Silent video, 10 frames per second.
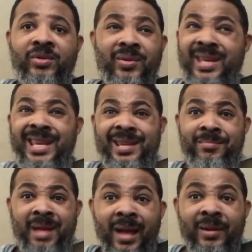So it
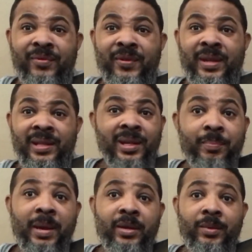didn't matter if it
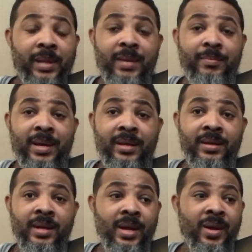looked better or played
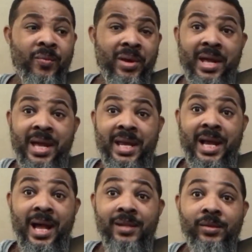better when I had a
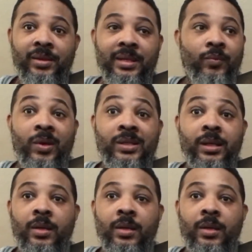console that wasn't